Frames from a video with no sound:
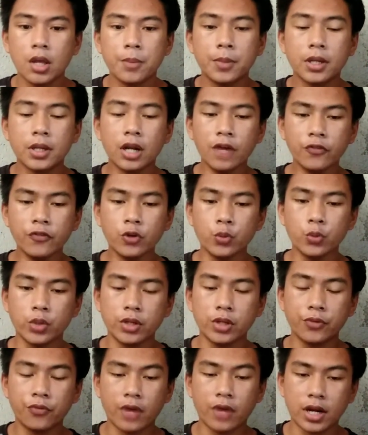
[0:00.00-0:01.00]
Be careful
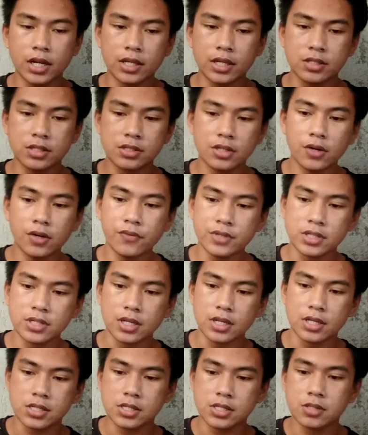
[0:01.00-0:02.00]
when you're finding
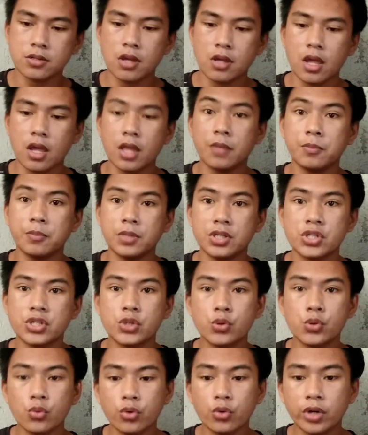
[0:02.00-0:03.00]
services and be
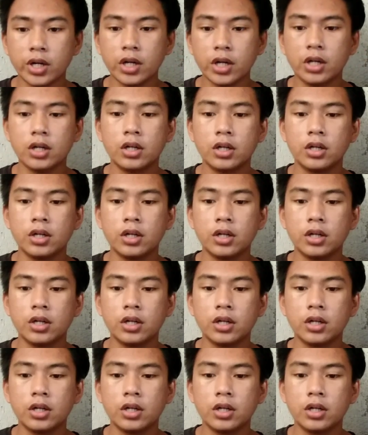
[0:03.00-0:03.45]
sure